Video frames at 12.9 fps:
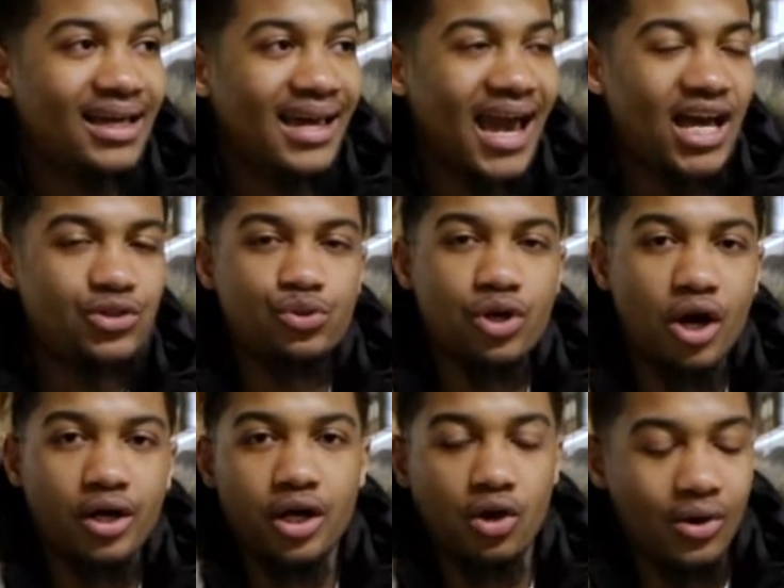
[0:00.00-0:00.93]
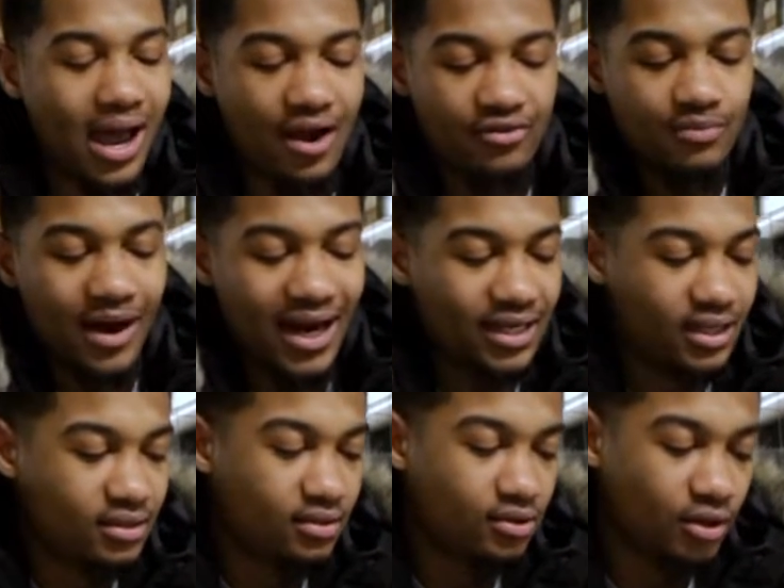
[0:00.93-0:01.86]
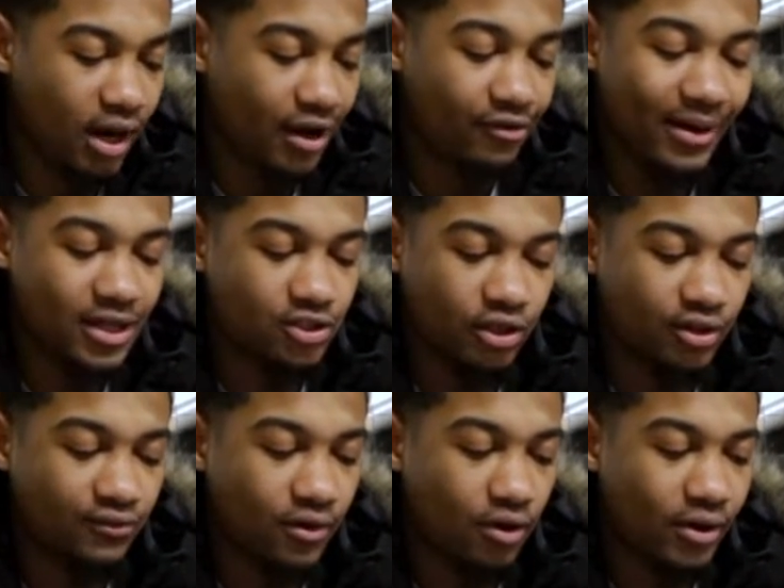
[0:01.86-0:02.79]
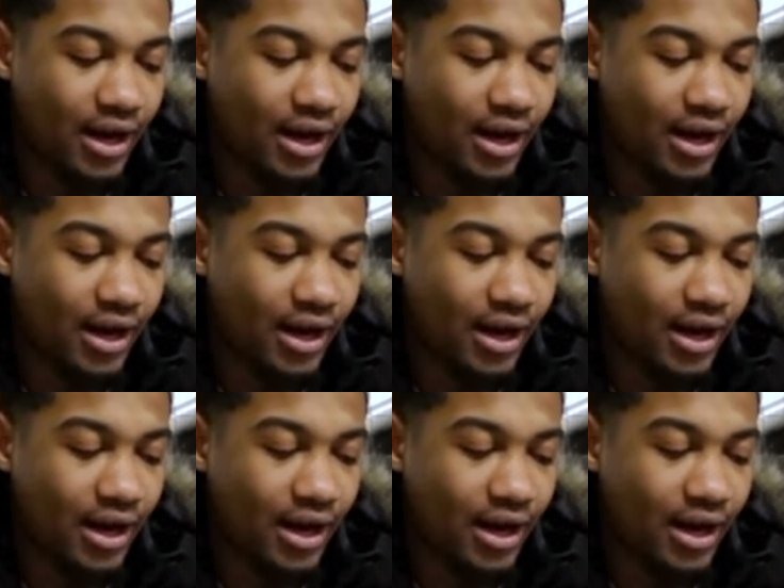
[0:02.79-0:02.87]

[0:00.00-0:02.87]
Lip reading: as we all know, everybody's on their phone.